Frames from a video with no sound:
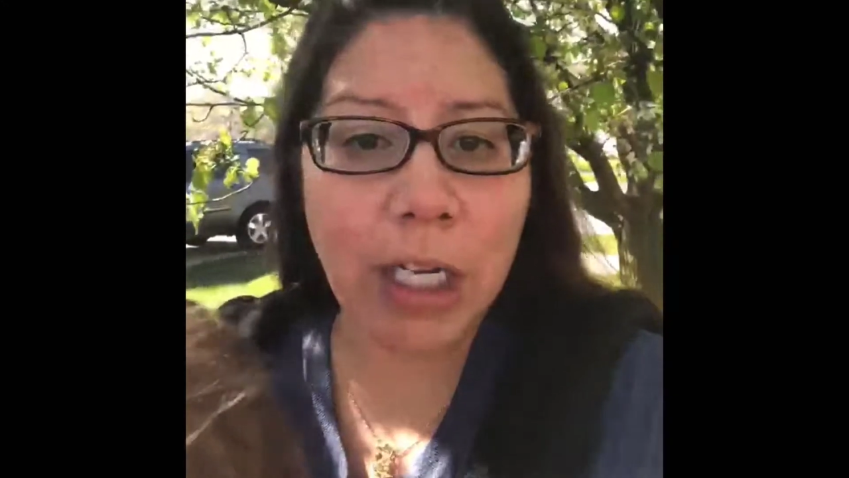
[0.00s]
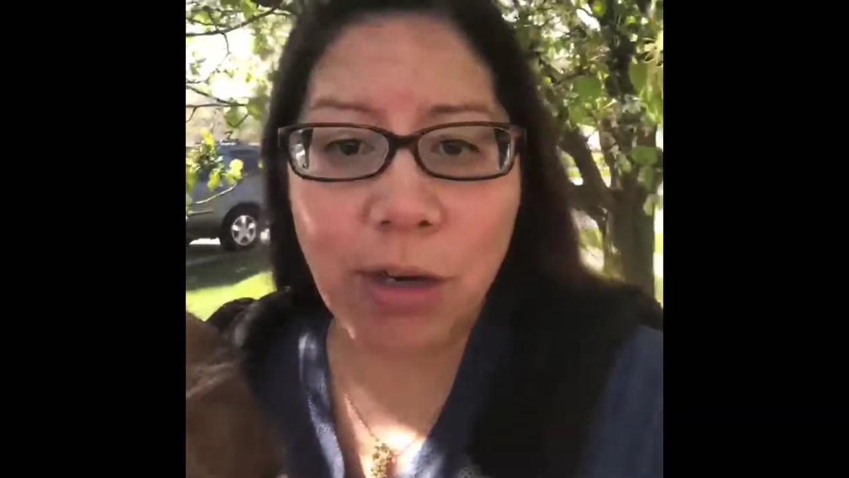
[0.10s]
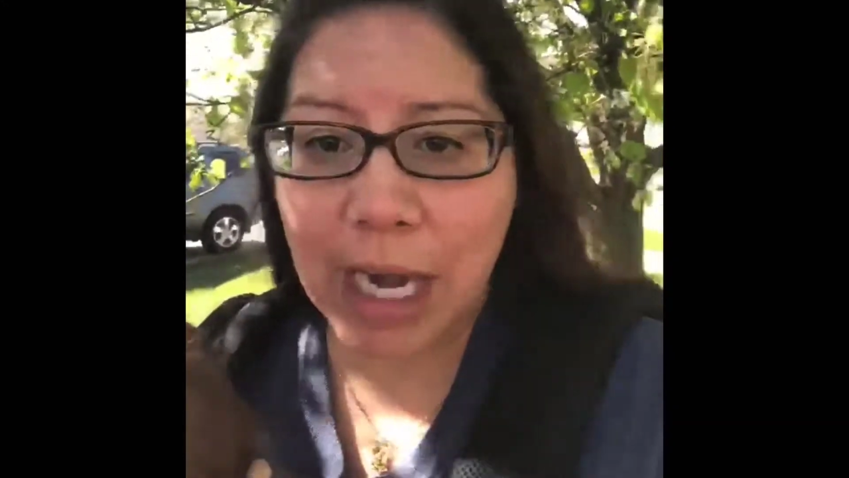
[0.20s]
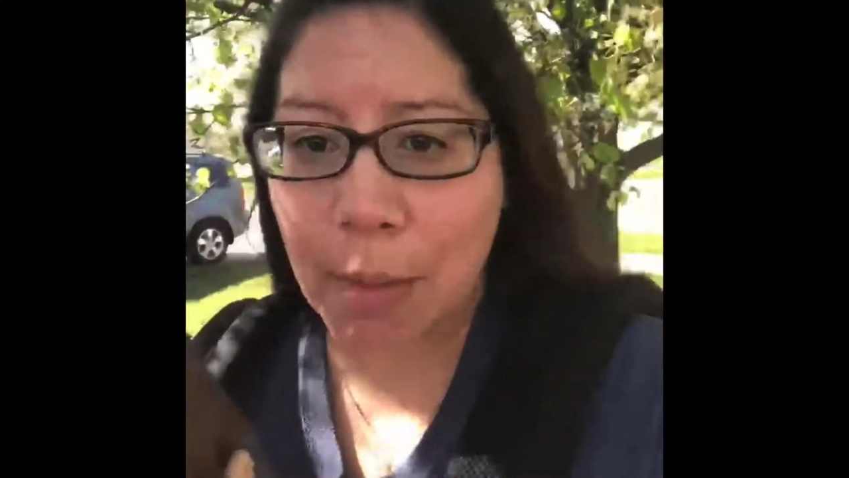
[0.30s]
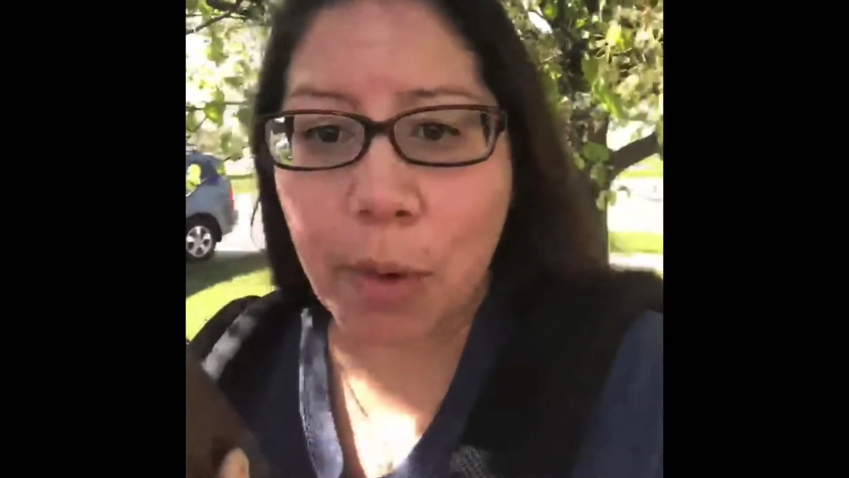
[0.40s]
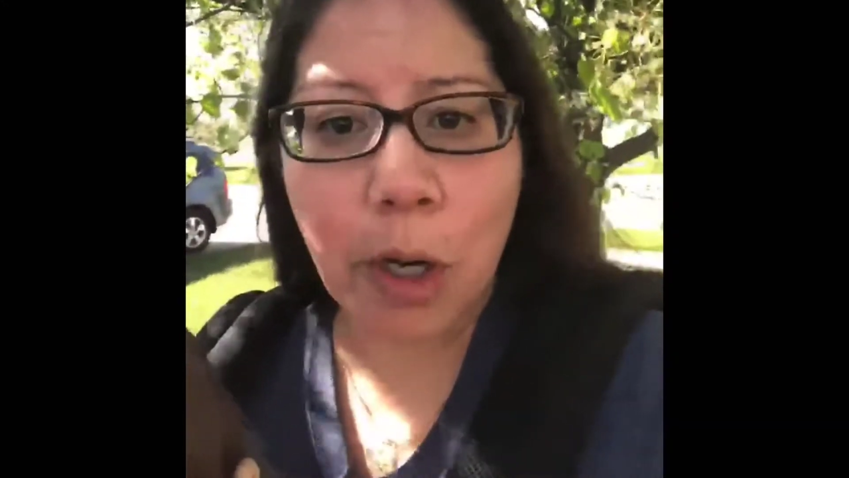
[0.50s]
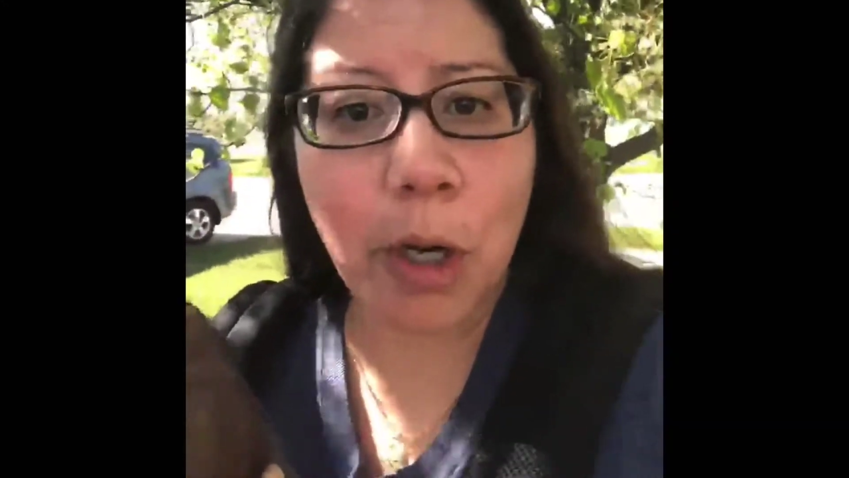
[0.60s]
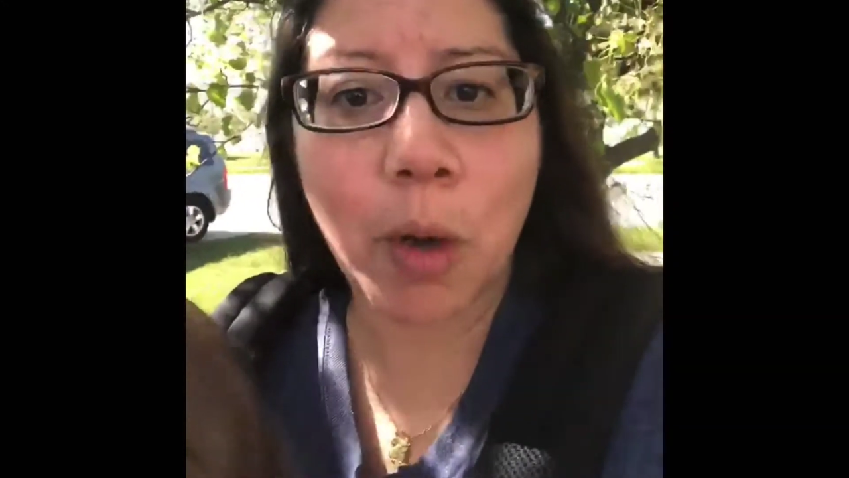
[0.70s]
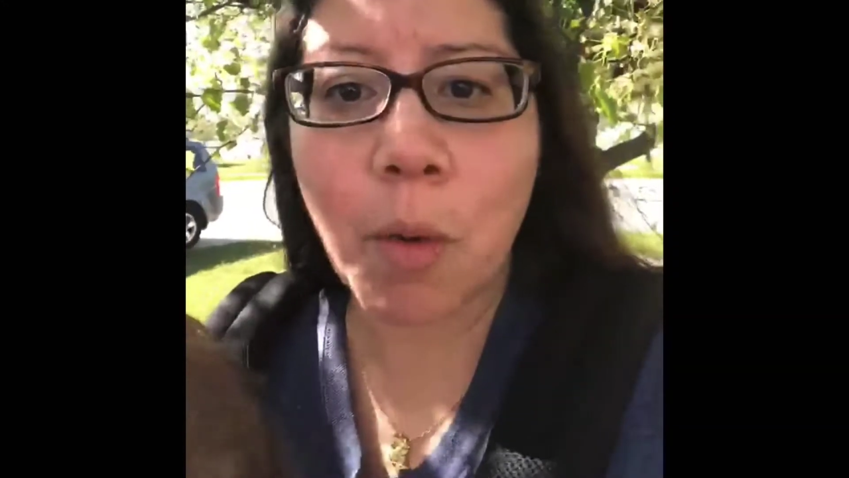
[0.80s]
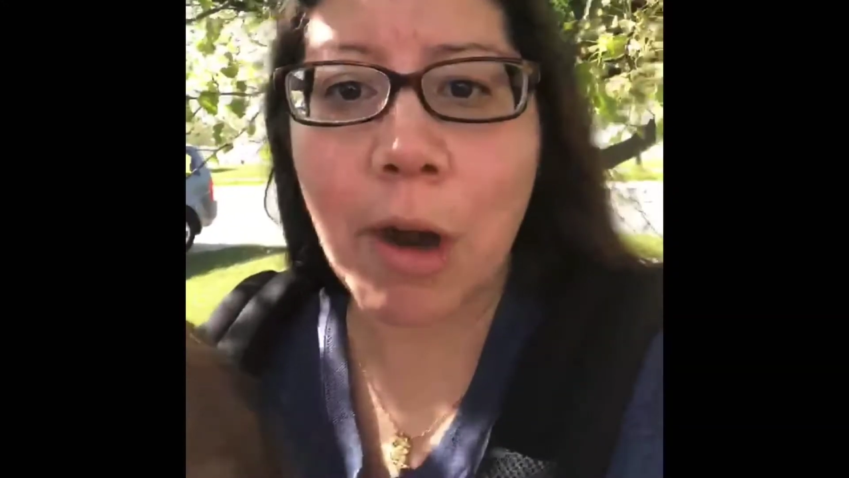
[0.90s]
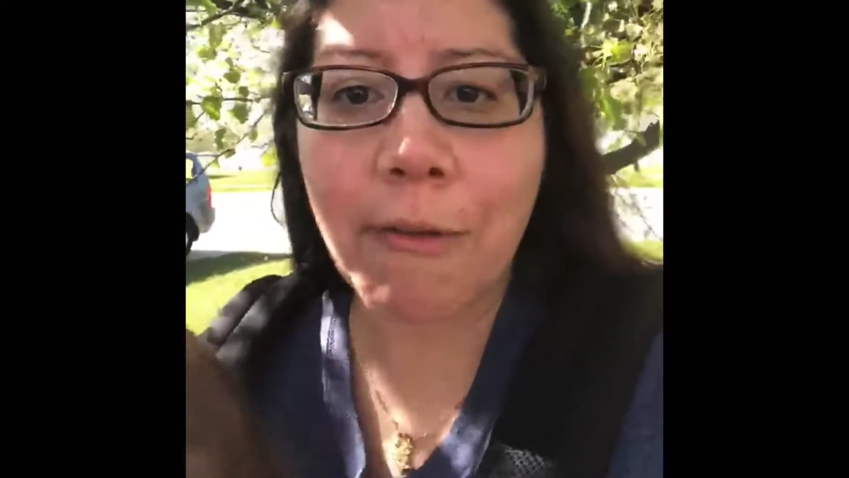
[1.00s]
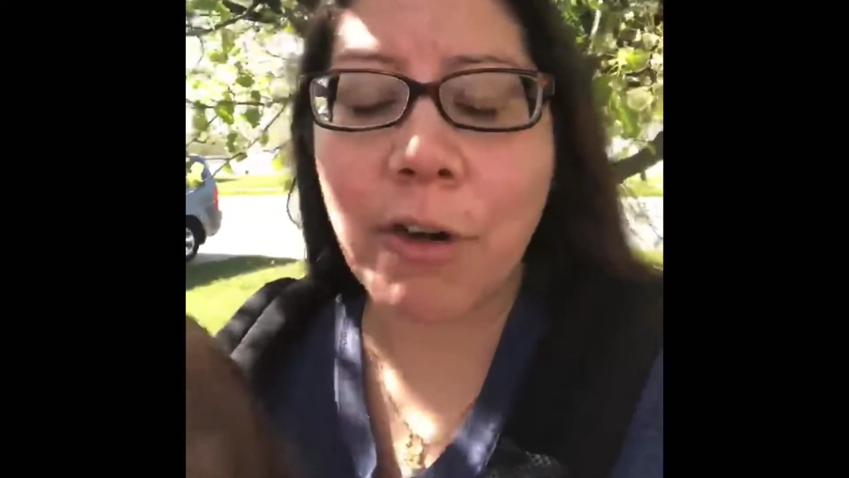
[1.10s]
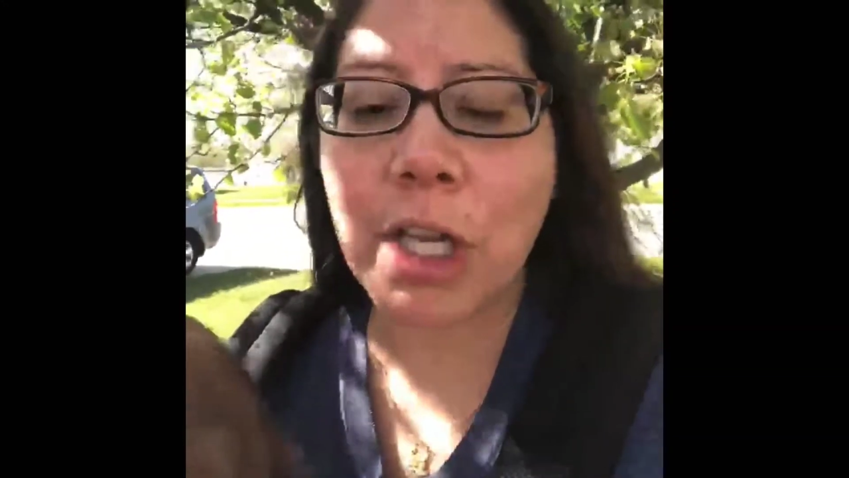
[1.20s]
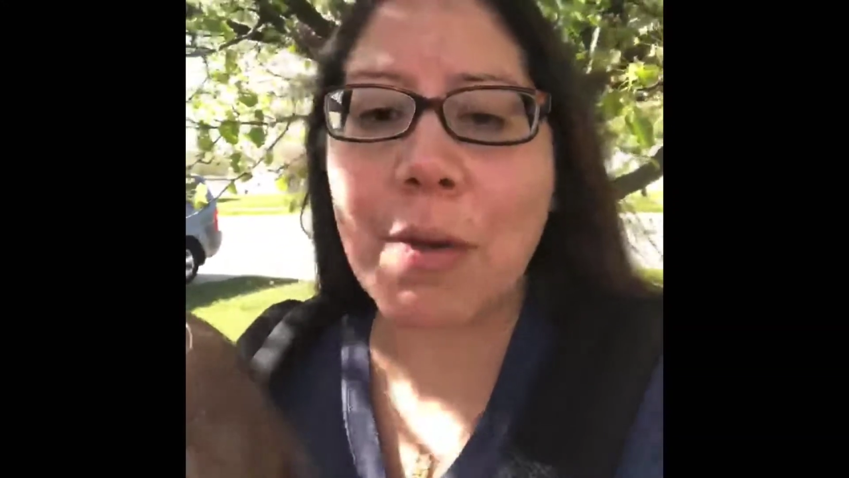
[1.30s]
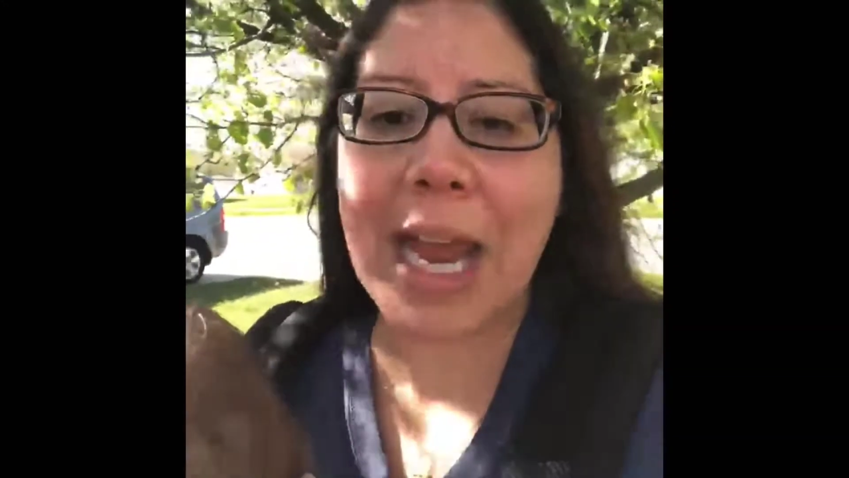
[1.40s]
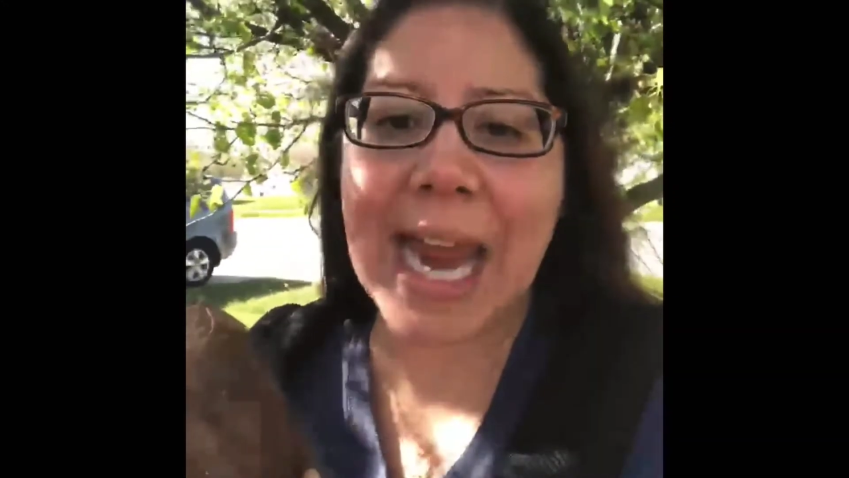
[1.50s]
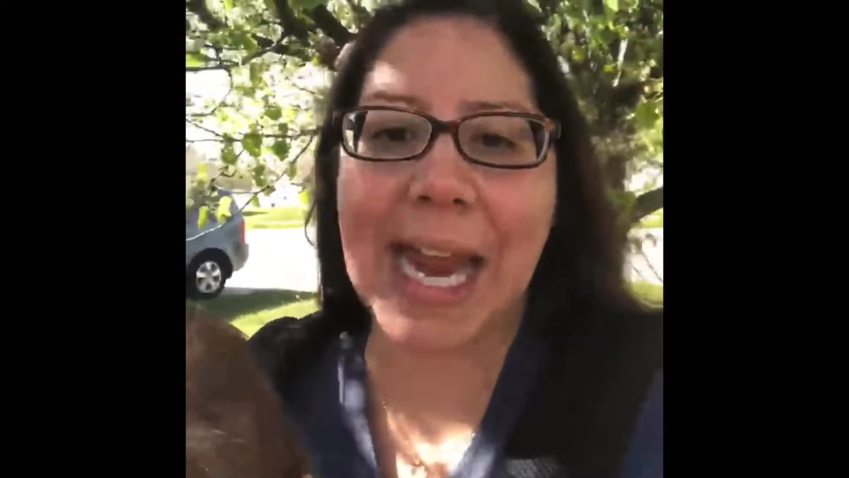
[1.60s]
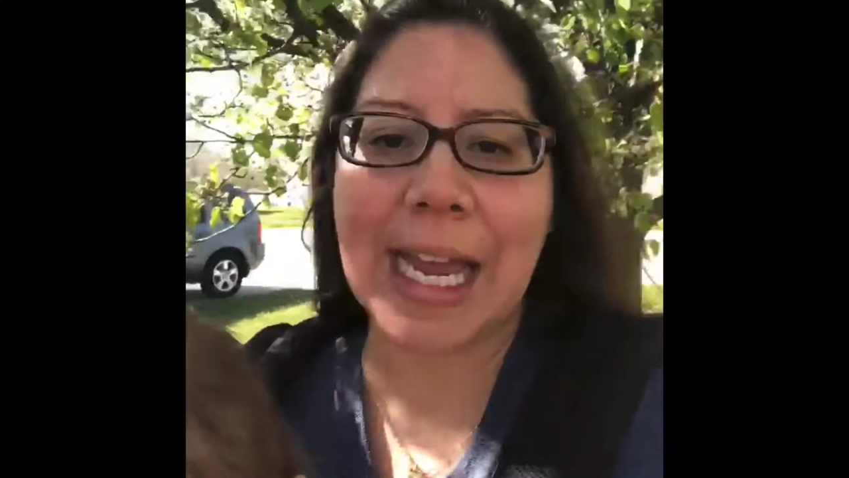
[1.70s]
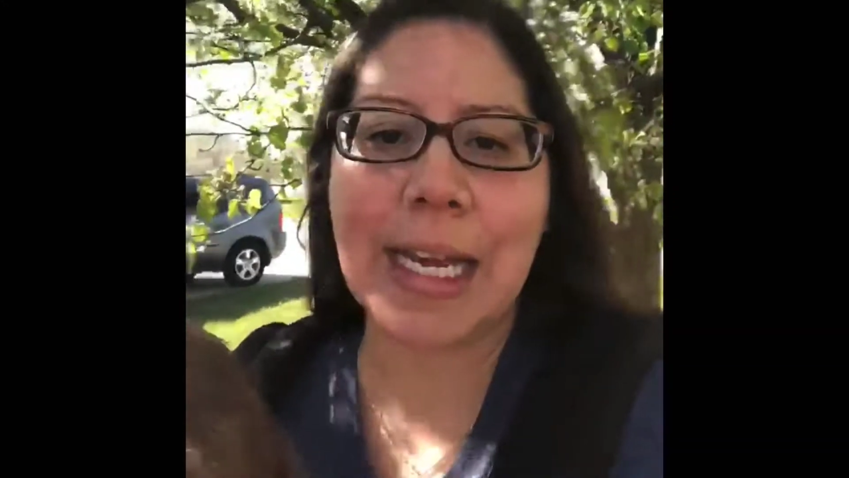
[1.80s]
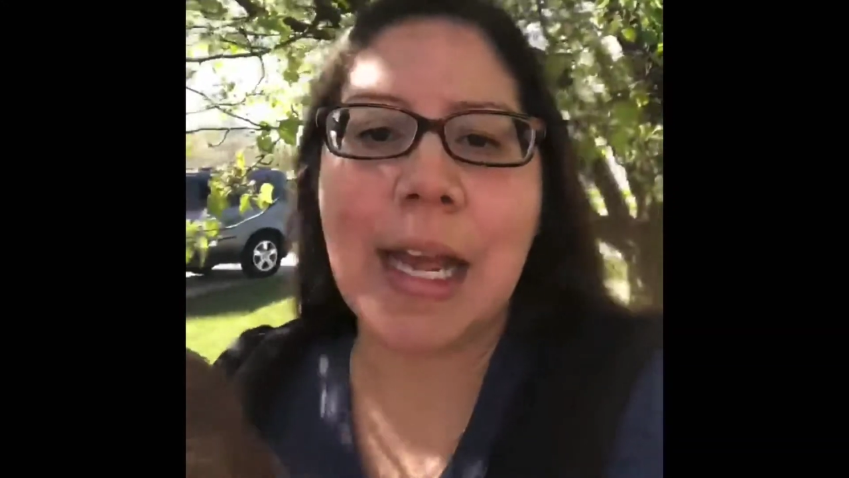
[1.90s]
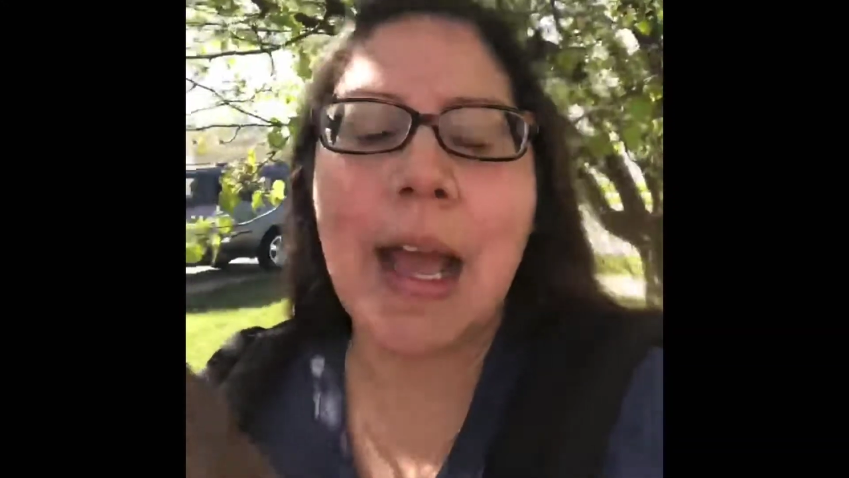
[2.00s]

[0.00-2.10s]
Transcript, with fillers: your neighborhood or wherever you can